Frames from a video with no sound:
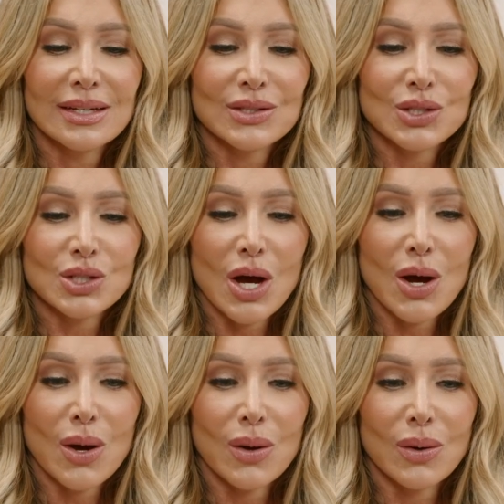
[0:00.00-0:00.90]

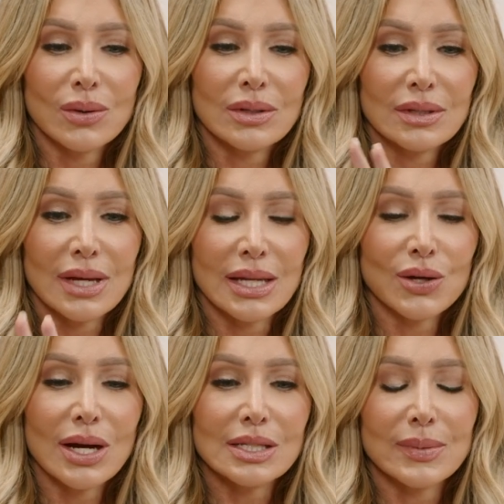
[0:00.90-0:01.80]
So and your
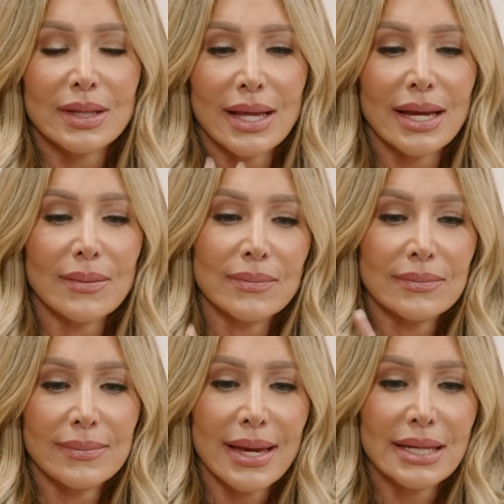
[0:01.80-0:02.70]
husband, like,
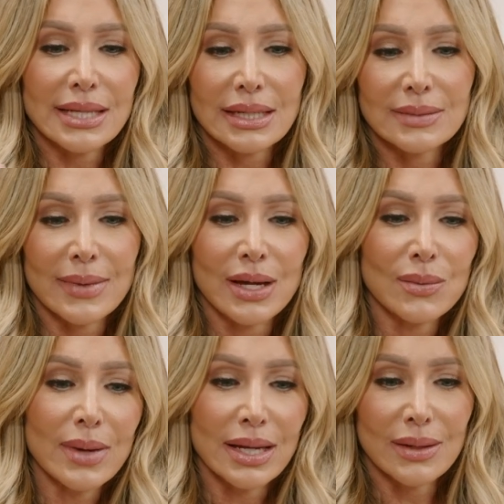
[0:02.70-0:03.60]
makes X amount of
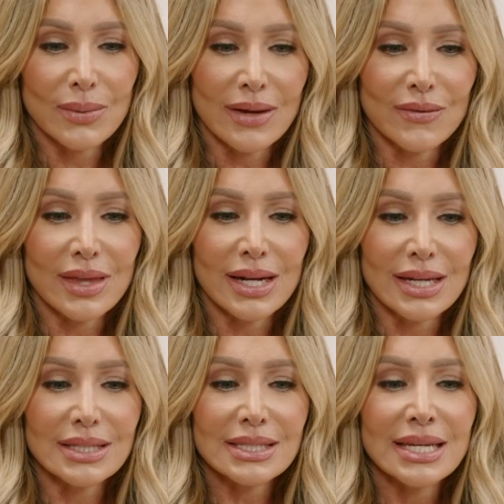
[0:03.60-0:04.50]
money, whatever that
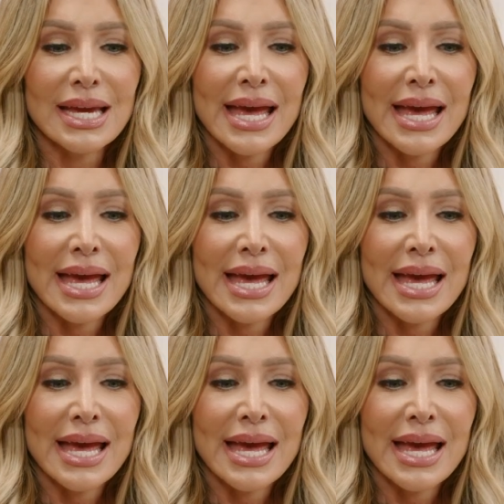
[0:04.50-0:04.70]
is,